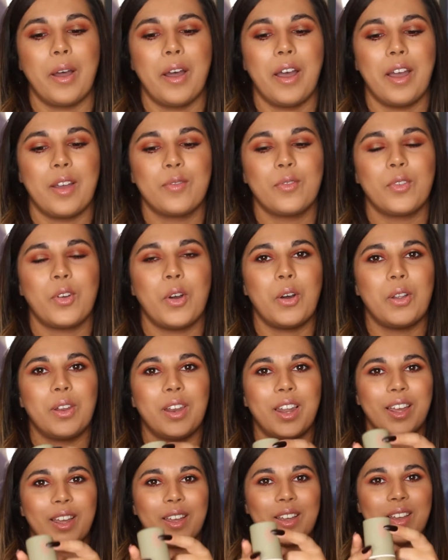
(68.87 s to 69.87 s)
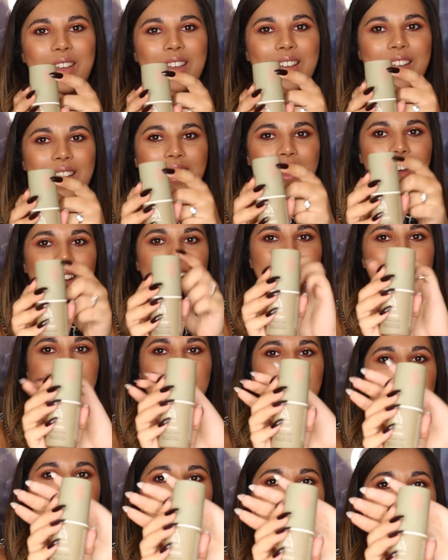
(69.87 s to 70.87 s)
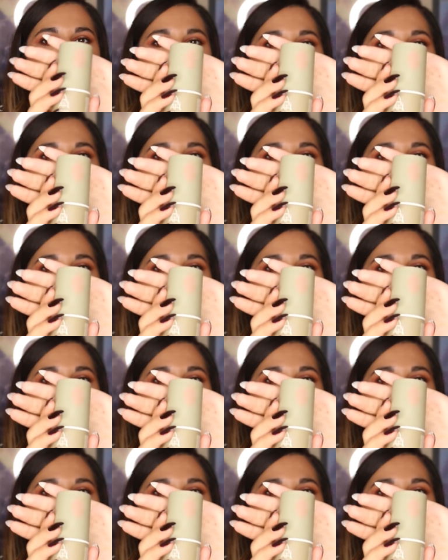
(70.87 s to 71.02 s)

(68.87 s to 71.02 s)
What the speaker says: but I've got like, I don't know if